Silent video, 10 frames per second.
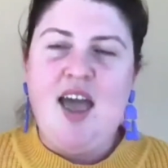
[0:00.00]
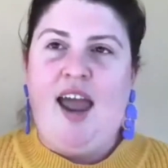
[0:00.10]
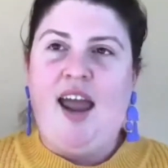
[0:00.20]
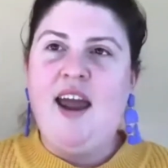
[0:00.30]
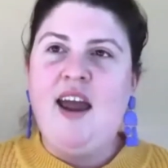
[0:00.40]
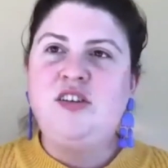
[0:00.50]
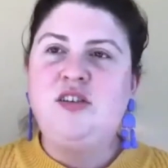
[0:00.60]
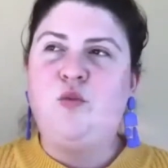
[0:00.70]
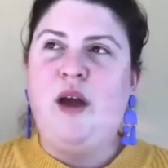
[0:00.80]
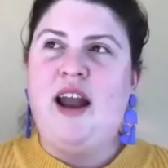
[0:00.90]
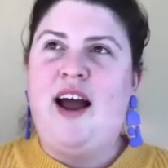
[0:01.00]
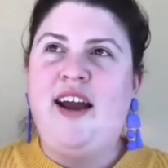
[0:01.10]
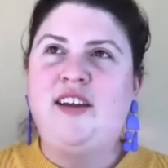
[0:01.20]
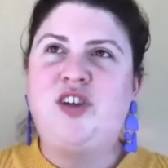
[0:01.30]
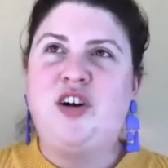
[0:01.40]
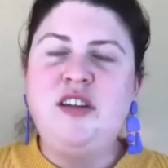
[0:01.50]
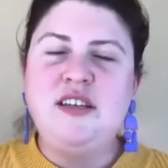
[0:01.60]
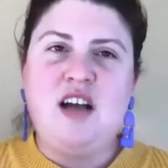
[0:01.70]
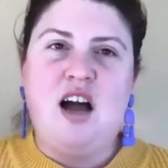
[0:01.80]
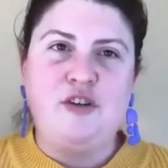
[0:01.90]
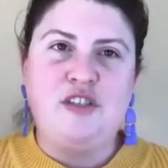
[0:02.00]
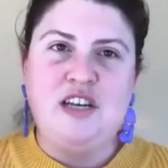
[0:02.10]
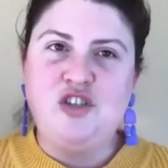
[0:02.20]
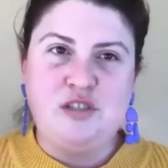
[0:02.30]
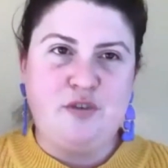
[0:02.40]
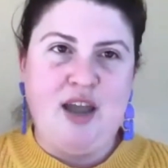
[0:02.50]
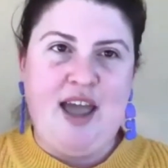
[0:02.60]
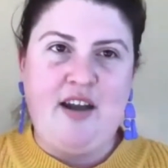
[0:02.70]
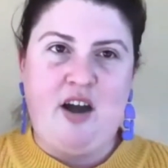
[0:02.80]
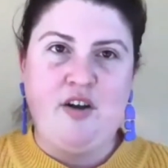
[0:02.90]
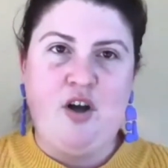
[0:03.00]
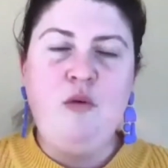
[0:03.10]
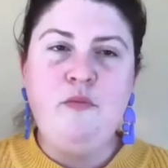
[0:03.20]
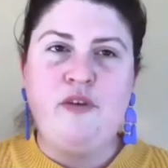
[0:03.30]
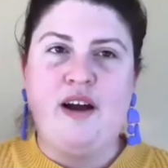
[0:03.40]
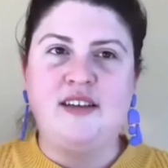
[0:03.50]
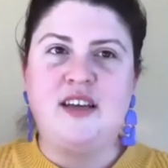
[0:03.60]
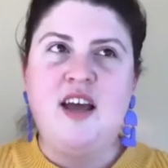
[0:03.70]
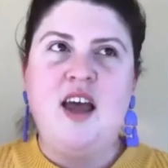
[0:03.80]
And when I started these conversations for Head, Heart, Homefront,